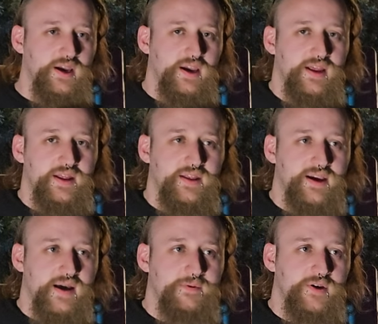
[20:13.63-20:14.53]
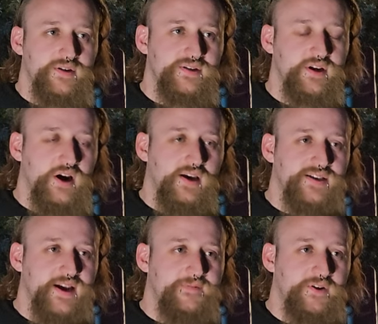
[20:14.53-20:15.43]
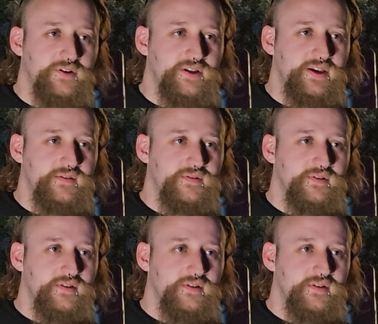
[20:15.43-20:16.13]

And then the cop goes, All right, it's time for you to leave.